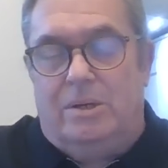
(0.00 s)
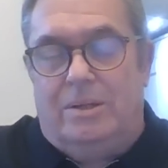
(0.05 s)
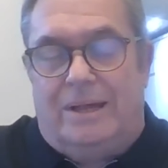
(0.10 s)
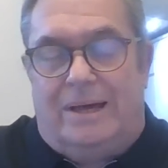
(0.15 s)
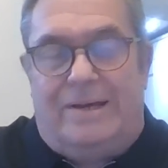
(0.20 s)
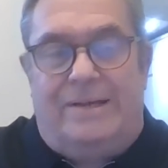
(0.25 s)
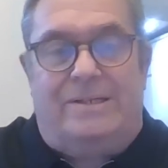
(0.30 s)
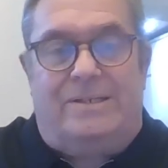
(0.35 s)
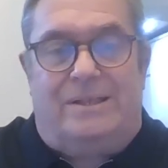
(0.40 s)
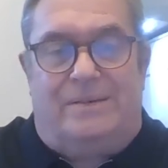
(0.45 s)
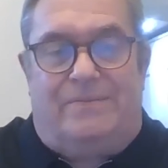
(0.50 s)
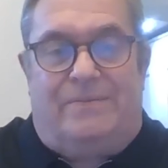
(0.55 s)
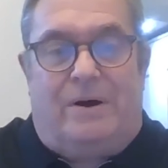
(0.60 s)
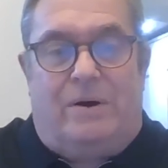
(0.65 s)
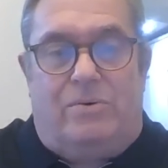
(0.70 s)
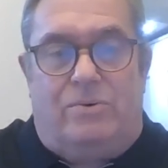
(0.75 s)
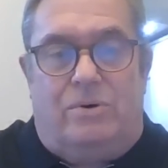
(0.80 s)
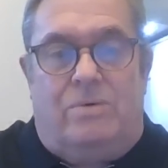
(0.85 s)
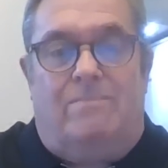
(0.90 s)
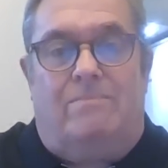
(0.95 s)
That is the
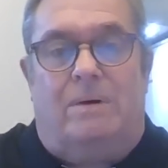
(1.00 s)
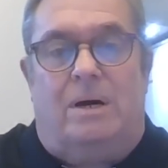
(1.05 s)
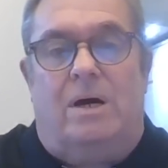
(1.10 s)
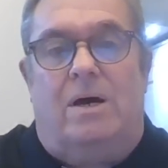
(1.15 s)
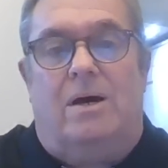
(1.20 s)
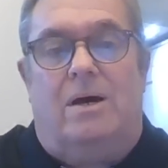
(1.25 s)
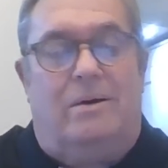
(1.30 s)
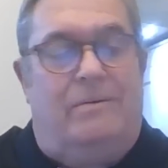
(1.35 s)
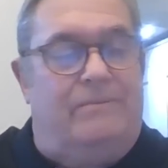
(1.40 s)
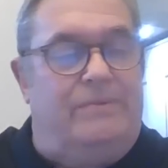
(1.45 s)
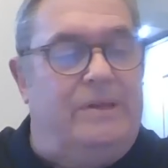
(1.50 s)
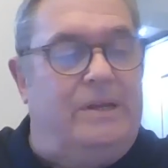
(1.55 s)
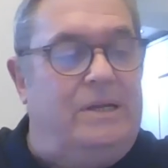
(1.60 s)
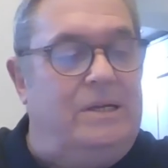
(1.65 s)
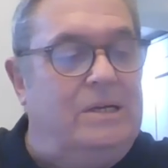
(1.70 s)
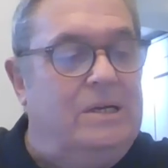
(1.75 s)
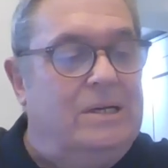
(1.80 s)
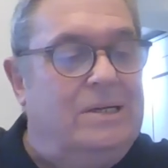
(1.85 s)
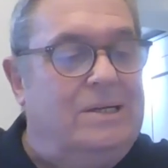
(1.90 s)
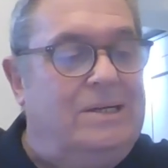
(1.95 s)
phone number of
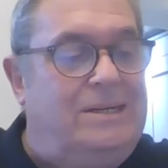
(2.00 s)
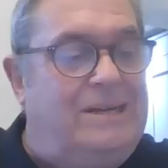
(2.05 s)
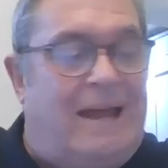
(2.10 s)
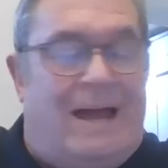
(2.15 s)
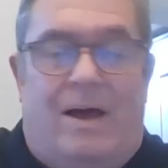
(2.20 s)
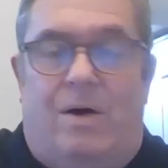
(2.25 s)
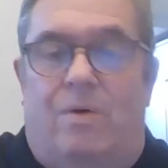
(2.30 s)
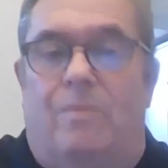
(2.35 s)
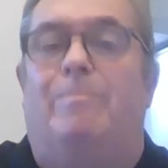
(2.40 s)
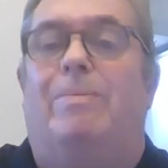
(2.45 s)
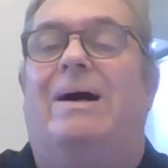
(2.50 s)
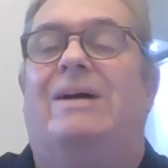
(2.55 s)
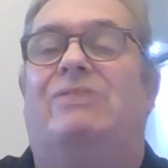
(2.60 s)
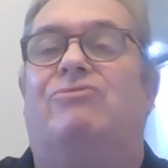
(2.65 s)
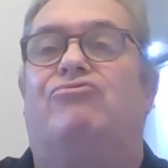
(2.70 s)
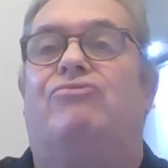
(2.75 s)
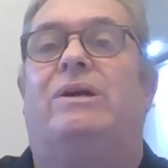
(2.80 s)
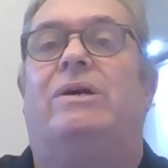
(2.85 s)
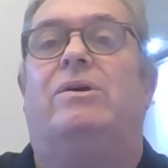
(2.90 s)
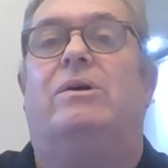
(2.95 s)
the
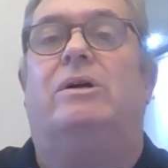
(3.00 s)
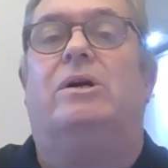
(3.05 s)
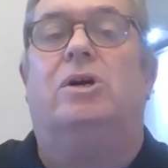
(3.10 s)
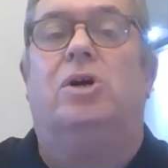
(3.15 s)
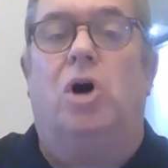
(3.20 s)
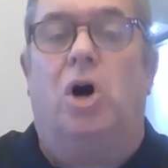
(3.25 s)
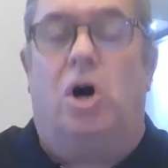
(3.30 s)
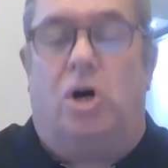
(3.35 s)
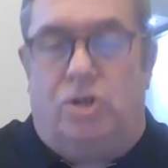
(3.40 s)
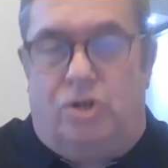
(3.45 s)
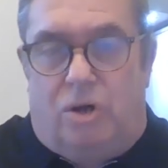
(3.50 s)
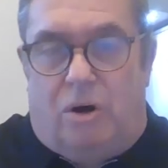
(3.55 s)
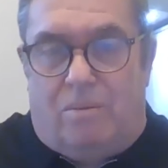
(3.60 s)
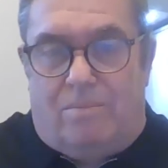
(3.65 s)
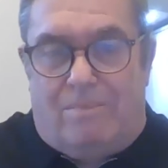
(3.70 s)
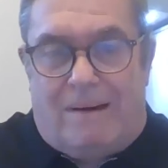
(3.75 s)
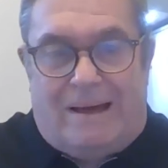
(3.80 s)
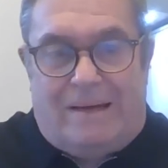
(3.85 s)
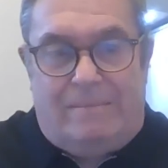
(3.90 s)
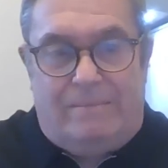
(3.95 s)
Downpatrick hot
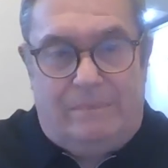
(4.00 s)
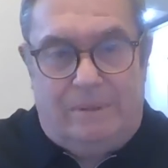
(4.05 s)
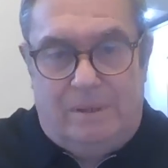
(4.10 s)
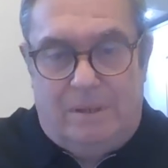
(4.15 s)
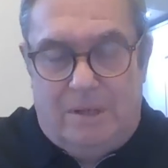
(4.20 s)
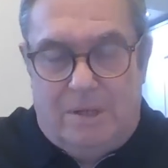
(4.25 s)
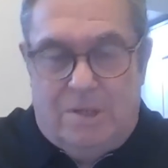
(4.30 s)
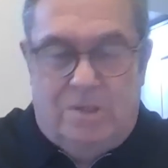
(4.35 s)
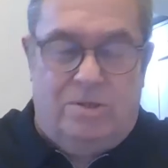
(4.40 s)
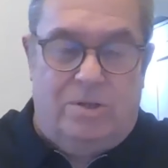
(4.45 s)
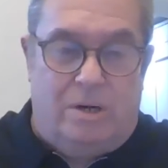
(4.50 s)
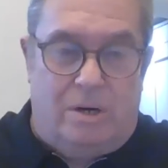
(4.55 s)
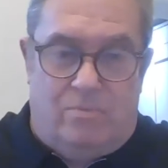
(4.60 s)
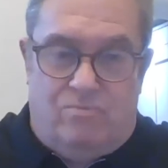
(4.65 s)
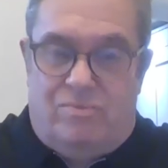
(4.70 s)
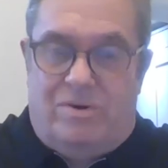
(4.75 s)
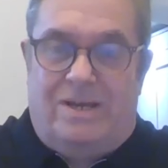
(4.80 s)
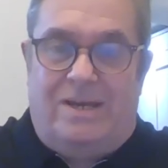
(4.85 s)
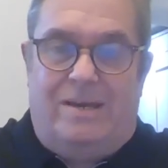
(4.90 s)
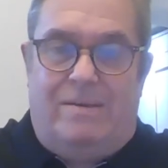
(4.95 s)
dog man. So
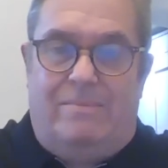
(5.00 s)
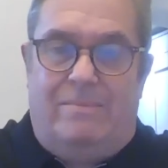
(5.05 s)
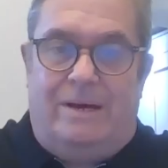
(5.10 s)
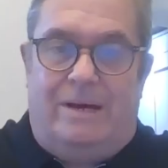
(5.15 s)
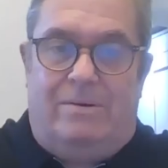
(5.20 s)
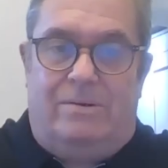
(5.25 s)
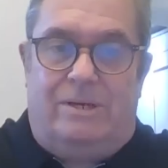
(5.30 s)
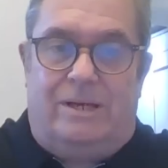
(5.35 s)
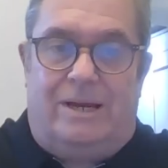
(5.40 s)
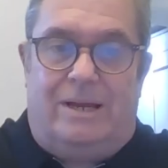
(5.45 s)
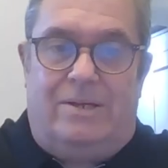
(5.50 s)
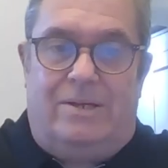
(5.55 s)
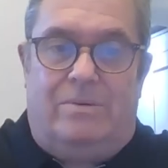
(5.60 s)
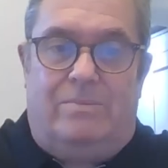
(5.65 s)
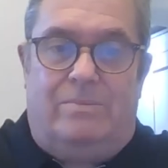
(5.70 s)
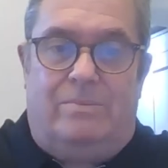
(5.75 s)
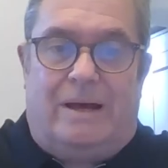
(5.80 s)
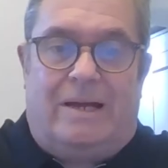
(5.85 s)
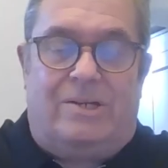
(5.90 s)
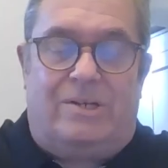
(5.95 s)
don't ring him, else he'll end
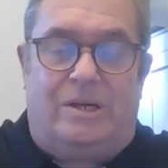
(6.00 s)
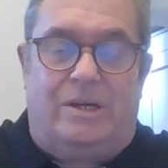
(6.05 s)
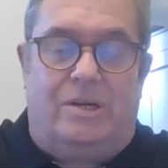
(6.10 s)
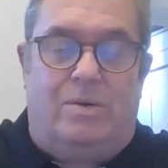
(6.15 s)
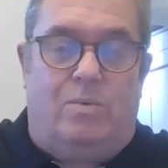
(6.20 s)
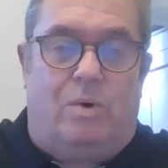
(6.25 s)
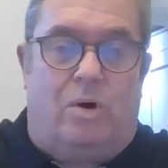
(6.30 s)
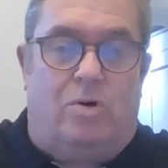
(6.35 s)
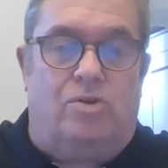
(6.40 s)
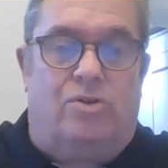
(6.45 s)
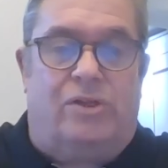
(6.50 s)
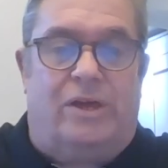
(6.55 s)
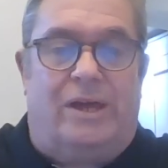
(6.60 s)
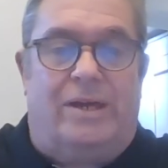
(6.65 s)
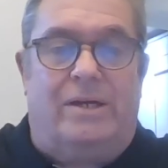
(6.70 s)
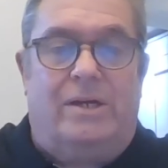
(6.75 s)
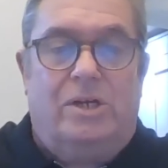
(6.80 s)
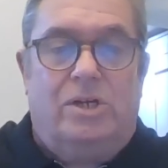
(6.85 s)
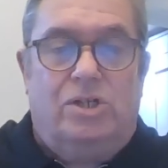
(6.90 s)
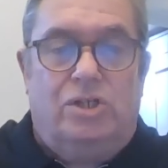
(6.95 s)
up asking you one
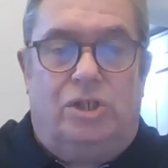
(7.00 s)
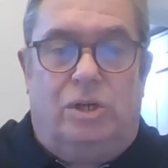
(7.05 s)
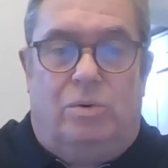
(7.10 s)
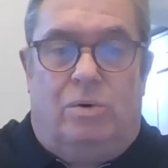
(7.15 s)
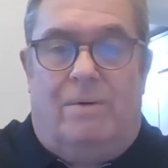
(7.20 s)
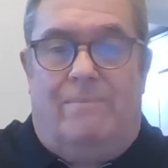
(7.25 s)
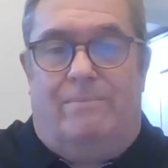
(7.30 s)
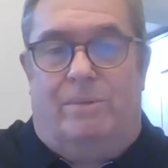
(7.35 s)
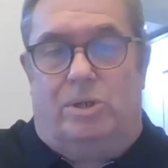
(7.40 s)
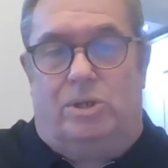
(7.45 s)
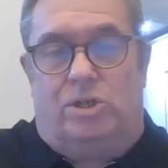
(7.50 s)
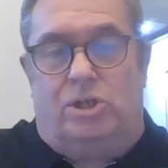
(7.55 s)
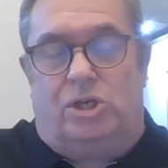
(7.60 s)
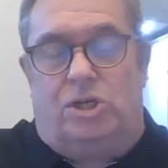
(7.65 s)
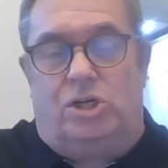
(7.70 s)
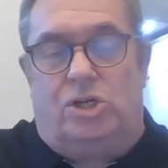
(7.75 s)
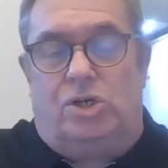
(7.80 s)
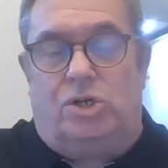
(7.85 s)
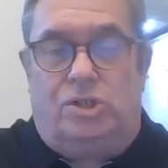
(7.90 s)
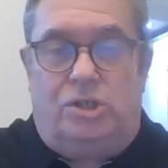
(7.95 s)
thing: do you want
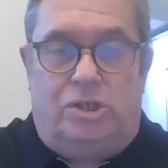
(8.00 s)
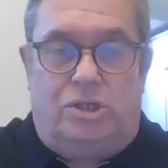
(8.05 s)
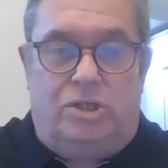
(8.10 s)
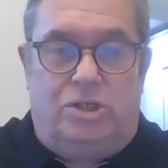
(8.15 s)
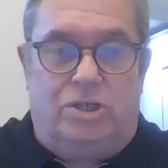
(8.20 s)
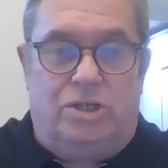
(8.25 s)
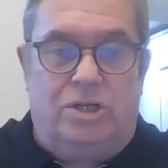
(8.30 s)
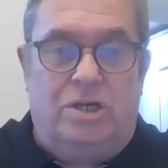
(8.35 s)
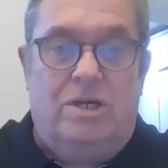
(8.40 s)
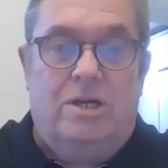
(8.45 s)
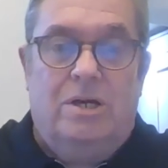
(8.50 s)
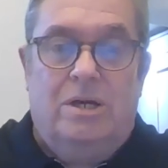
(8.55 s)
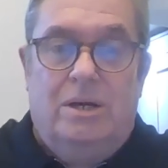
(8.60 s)
mustard and onions?